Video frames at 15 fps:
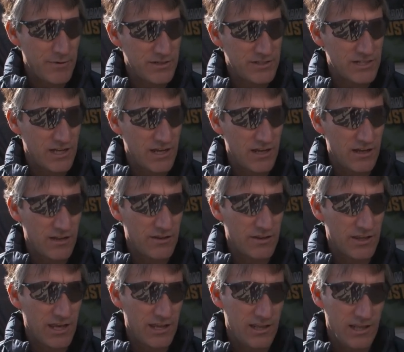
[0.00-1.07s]
But
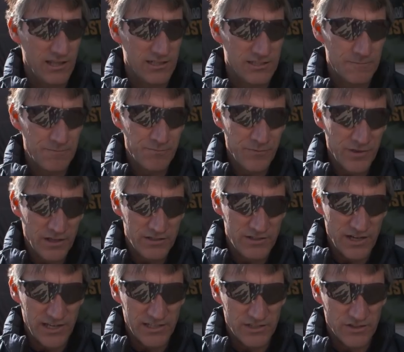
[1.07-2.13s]
the key thing is,
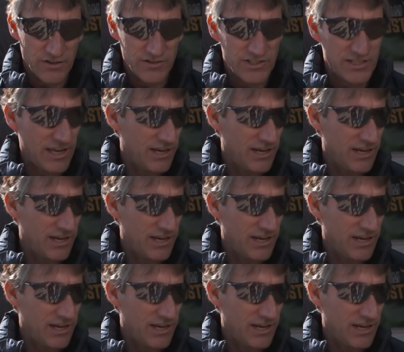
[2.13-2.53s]
Jason's obviously